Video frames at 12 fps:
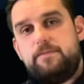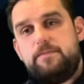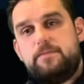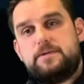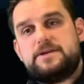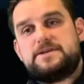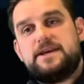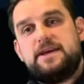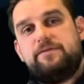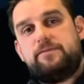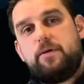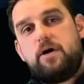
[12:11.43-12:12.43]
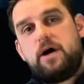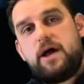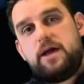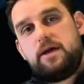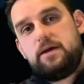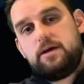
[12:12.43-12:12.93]
deceived
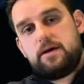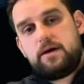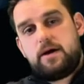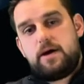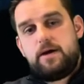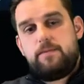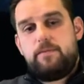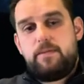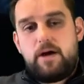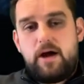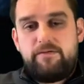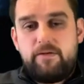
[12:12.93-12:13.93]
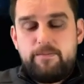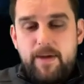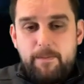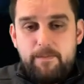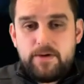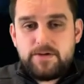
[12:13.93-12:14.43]
by other
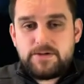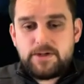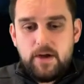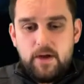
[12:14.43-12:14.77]
members